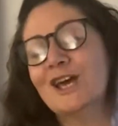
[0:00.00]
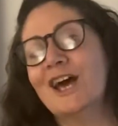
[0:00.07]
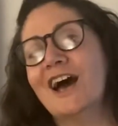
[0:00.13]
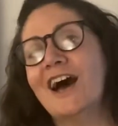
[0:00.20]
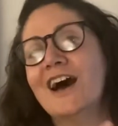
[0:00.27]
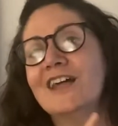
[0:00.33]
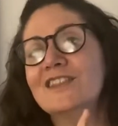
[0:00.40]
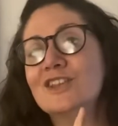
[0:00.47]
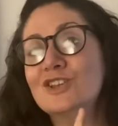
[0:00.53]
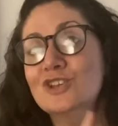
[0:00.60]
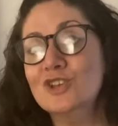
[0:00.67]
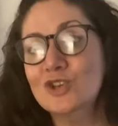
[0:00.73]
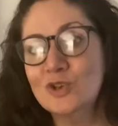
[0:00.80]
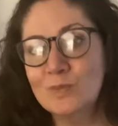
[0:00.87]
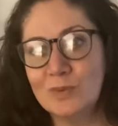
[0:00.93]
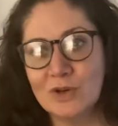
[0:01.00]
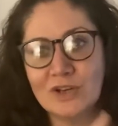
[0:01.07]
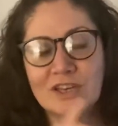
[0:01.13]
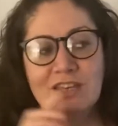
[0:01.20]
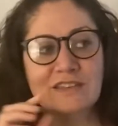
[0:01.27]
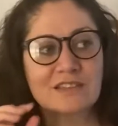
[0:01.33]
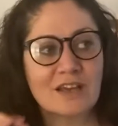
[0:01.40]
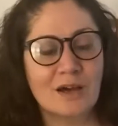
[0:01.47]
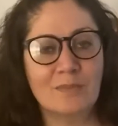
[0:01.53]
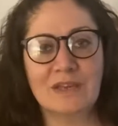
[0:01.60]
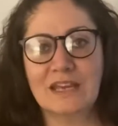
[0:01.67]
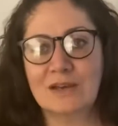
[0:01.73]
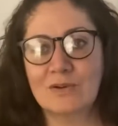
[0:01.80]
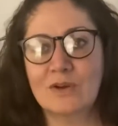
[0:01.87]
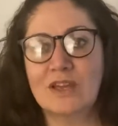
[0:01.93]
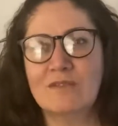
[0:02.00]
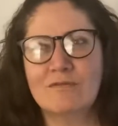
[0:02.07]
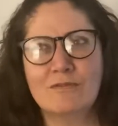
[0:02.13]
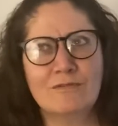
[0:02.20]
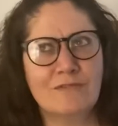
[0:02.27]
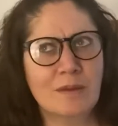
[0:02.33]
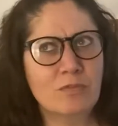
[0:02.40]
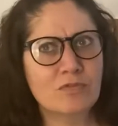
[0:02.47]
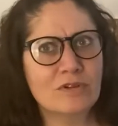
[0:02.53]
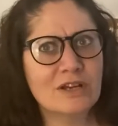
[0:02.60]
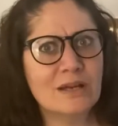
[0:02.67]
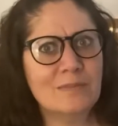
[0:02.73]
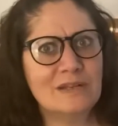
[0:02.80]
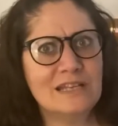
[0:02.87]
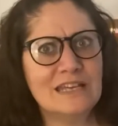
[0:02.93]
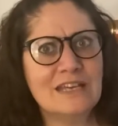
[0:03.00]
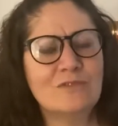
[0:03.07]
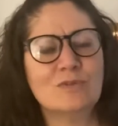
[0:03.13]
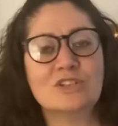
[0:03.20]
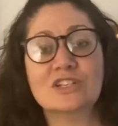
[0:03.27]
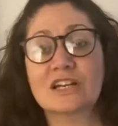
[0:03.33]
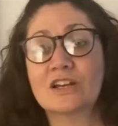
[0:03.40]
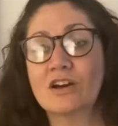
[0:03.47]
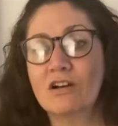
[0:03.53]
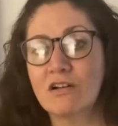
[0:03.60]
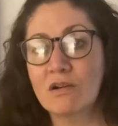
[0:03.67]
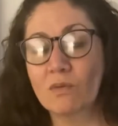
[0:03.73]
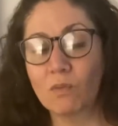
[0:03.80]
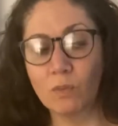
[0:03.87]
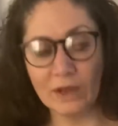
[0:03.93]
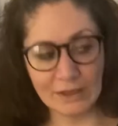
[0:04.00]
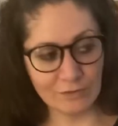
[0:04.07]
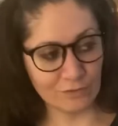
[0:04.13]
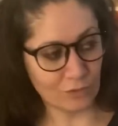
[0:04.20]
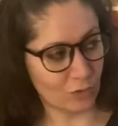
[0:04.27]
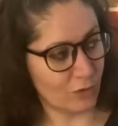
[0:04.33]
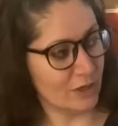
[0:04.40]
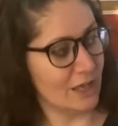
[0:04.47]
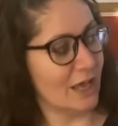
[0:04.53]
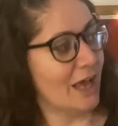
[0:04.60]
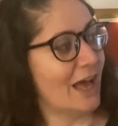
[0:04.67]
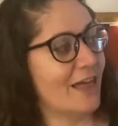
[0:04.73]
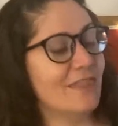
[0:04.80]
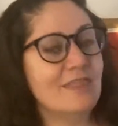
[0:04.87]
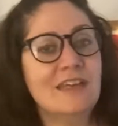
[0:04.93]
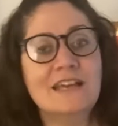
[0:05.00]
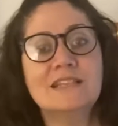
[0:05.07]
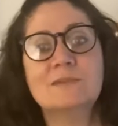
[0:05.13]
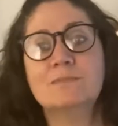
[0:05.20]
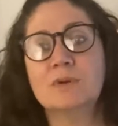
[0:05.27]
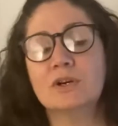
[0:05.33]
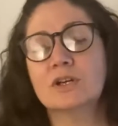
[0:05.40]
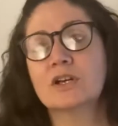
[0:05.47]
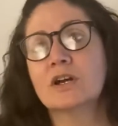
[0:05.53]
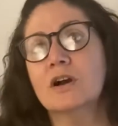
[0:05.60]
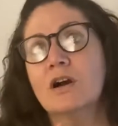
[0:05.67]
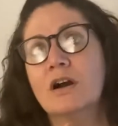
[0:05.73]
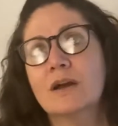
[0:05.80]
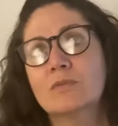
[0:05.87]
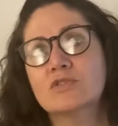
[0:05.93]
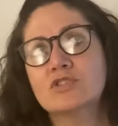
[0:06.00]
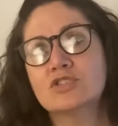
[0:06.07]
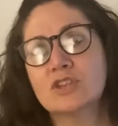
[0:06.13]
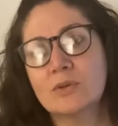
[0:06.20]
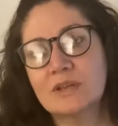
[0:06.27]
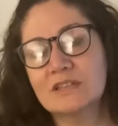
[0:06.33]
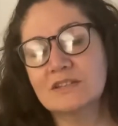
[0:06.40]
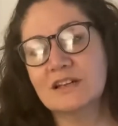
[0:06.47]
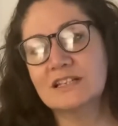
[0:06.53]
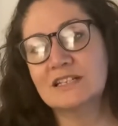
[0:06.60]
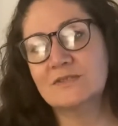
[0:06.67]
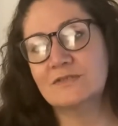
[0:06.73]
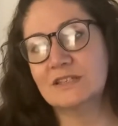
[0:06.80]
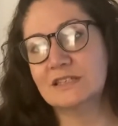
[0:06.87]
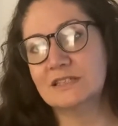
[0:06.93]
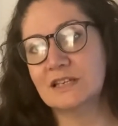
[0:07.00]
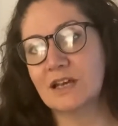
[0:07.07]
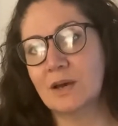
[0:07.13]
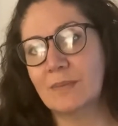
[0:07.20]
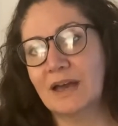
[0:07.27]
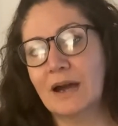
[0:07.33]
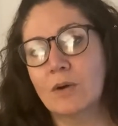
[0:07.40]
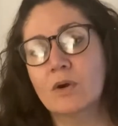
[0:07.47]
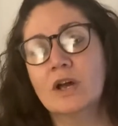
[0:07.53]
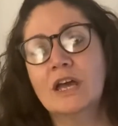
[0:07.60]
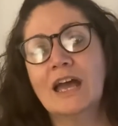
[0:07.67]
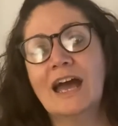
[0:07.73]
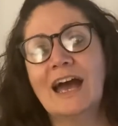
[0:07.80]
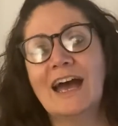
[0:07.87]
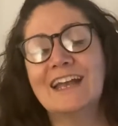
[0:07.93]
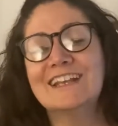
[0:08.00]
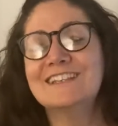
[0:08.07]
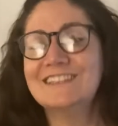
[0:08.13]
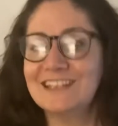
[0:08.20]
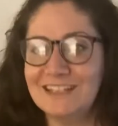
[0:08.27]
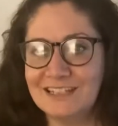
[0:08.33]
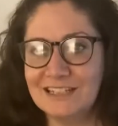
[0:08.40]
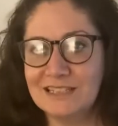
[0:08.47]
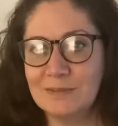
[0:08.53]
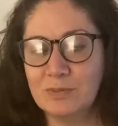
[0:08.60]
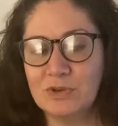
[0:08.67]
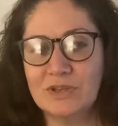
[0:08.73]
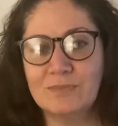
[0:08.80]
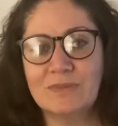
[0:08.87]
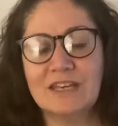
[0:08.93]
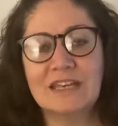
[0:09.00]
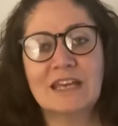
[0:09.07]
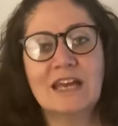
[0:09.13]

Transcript: And the new book is coming out in February, I believe, which I can't wait for. And this book, I was so excited for this to come out and it didn't disappoint me.